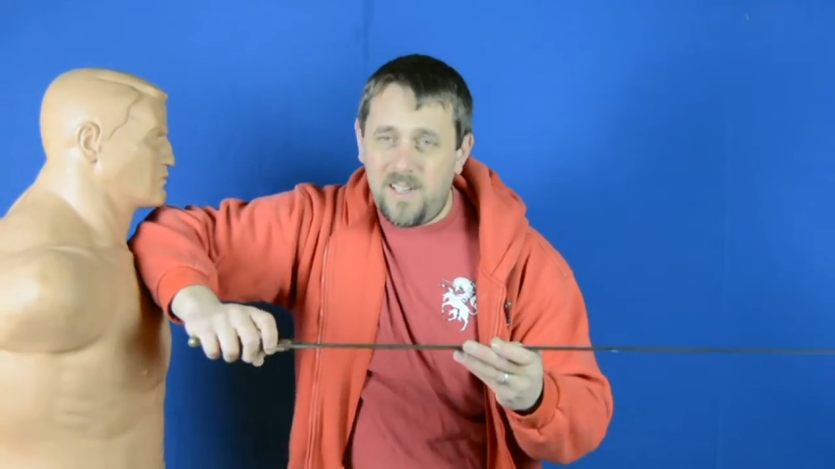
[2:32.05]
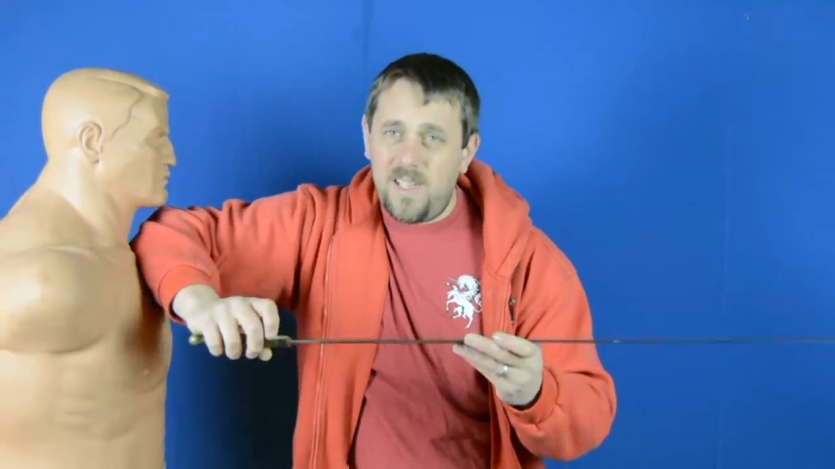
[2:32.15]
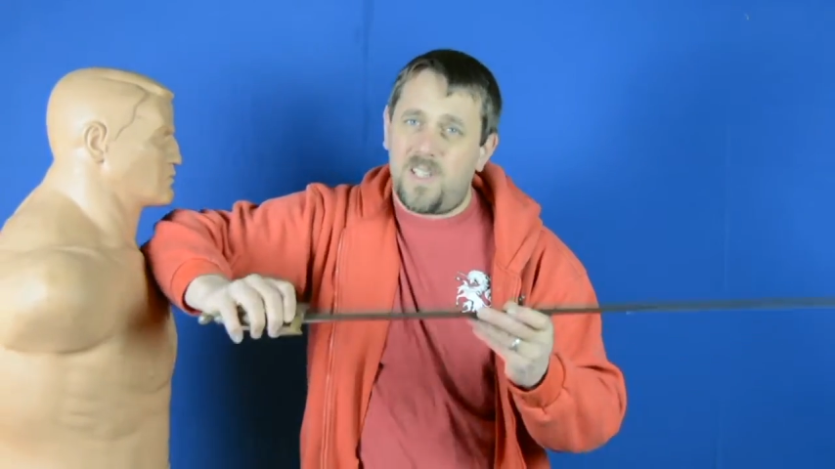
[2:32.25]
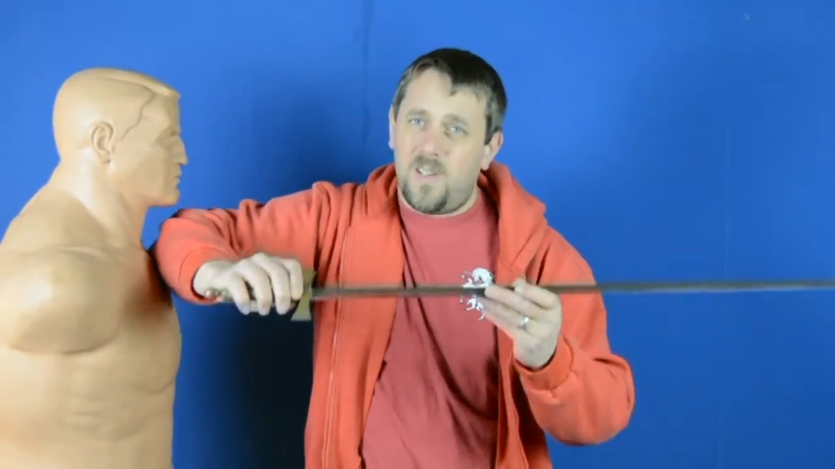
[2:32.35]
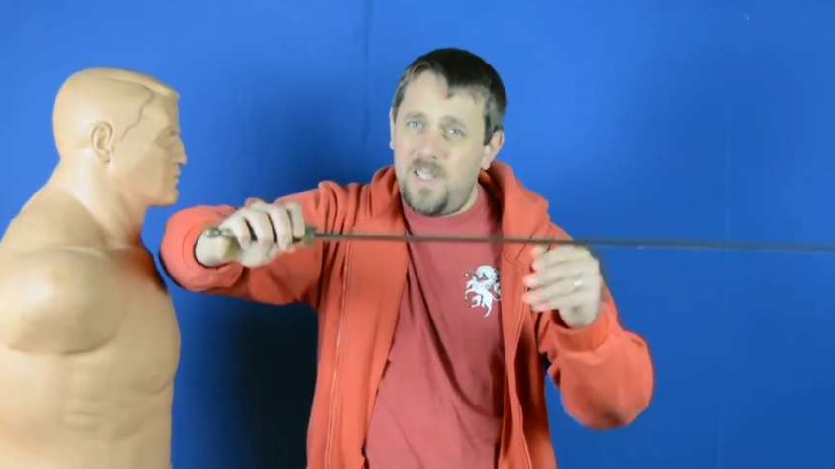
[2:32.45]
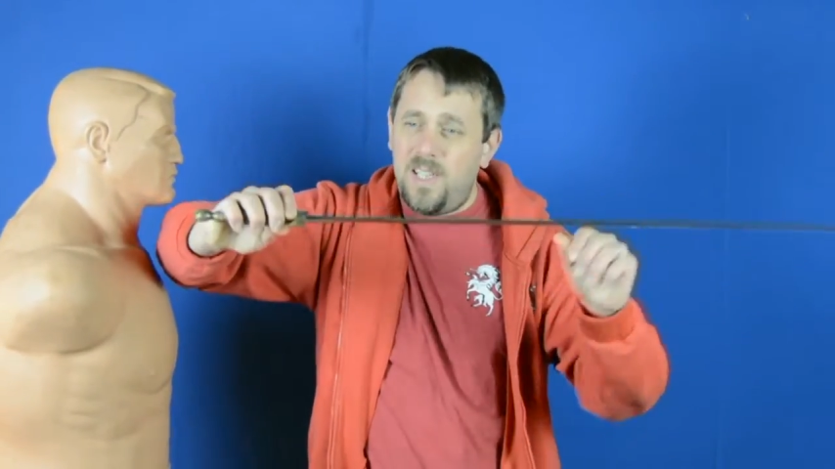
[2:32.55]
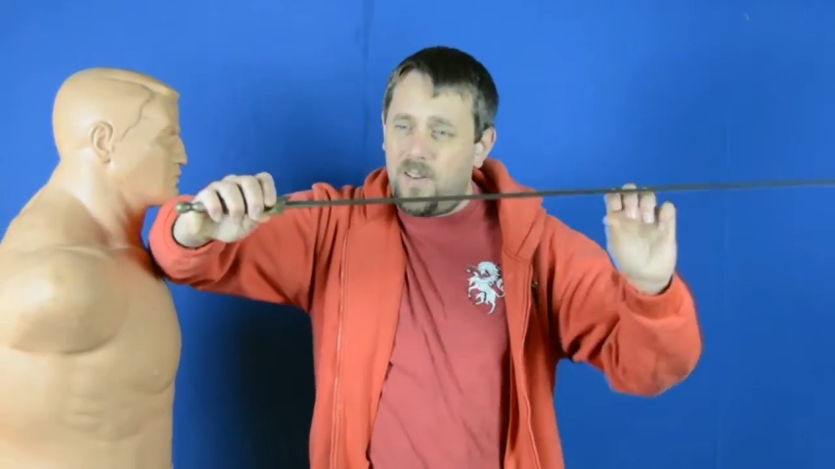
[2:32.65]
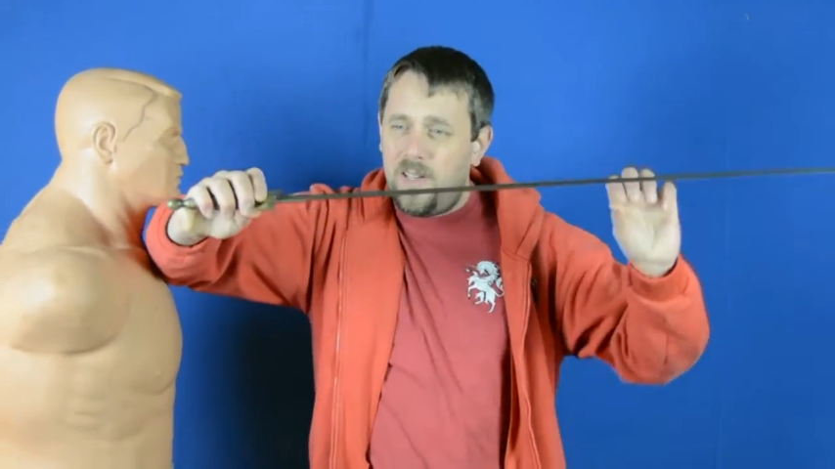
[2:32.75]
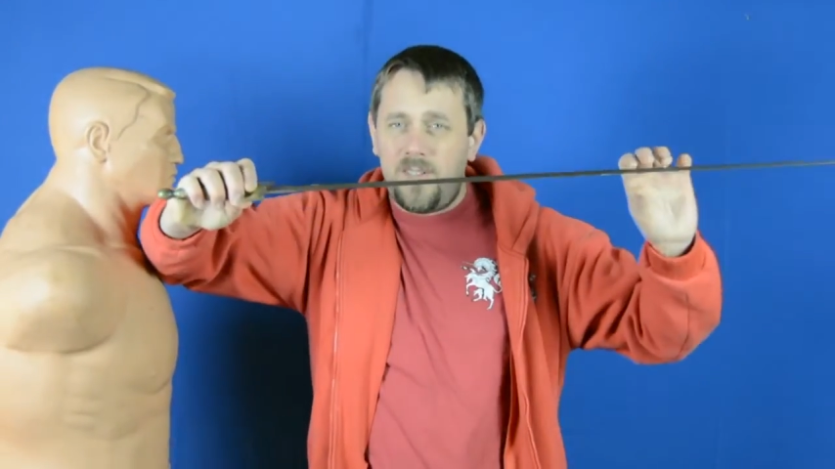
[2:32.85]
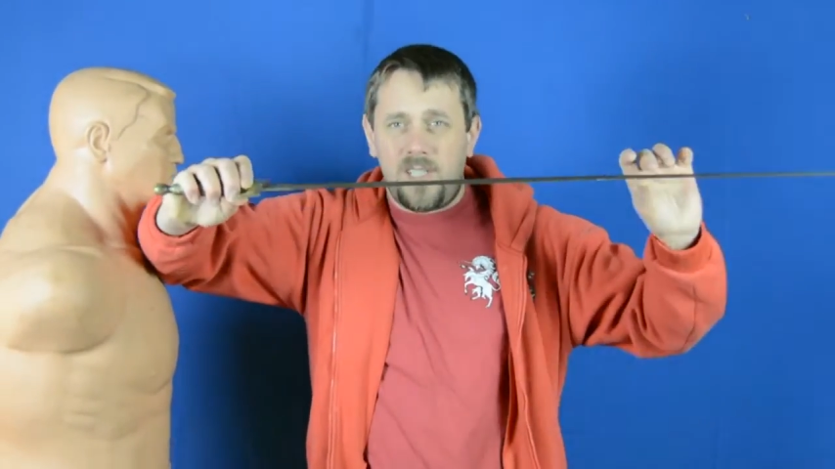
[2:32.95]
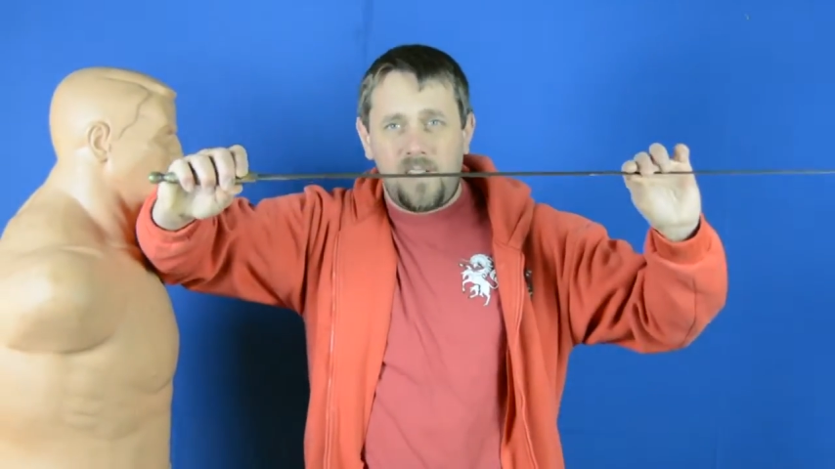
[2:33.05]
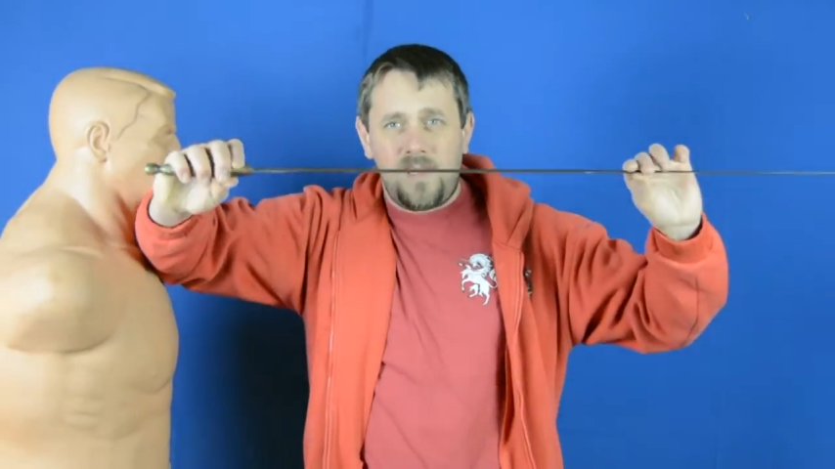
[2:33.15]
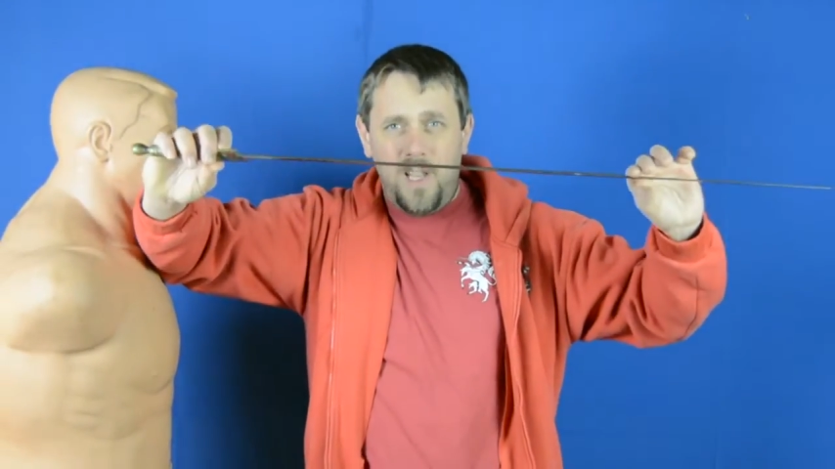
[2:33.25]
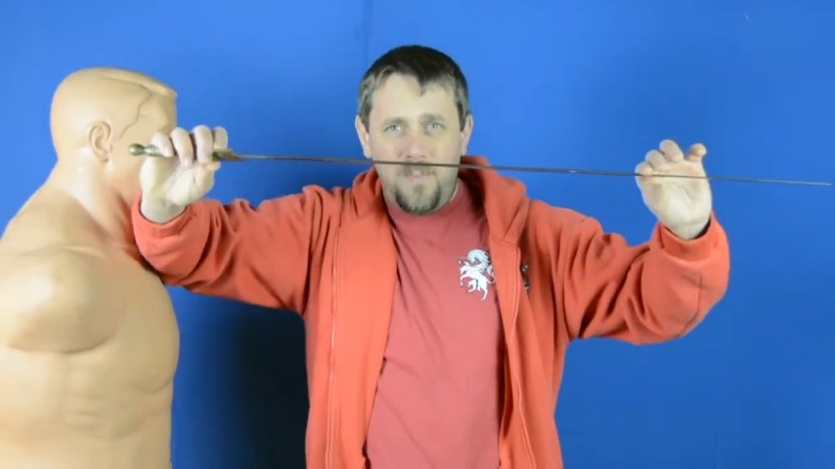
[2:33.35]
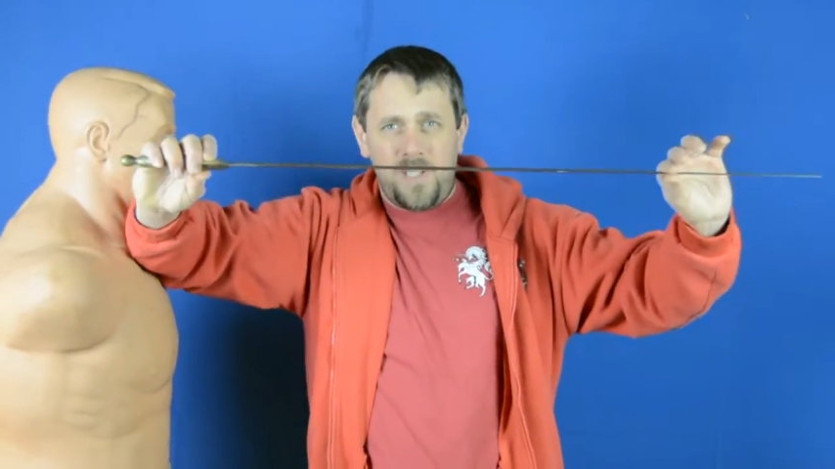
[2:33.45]
and it's got a degree of distal
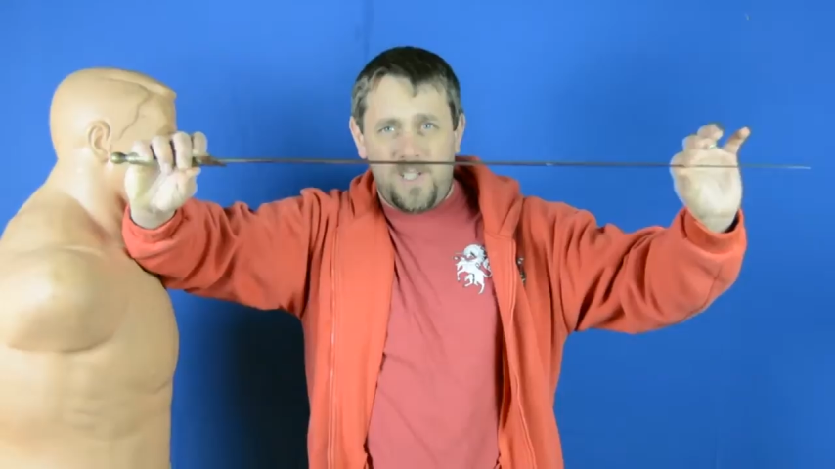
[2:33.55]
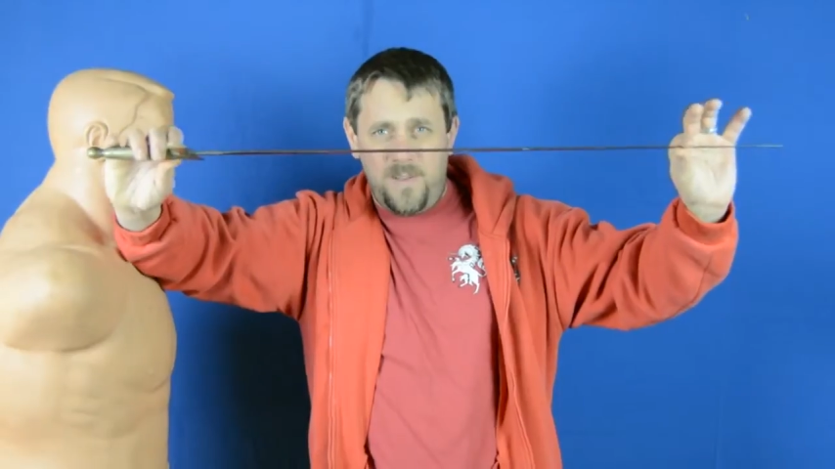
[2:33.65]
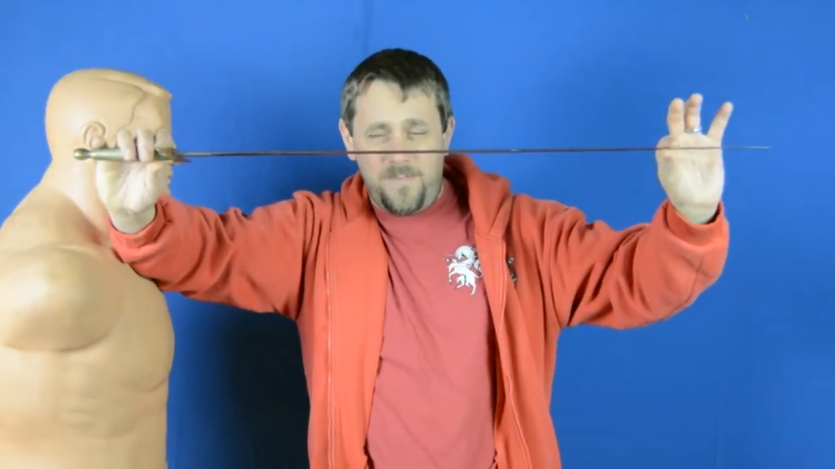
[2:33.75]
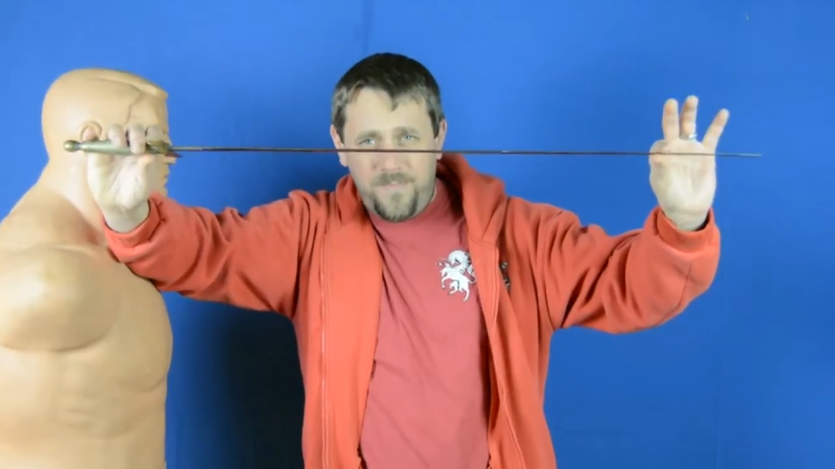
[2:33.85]
taper to it,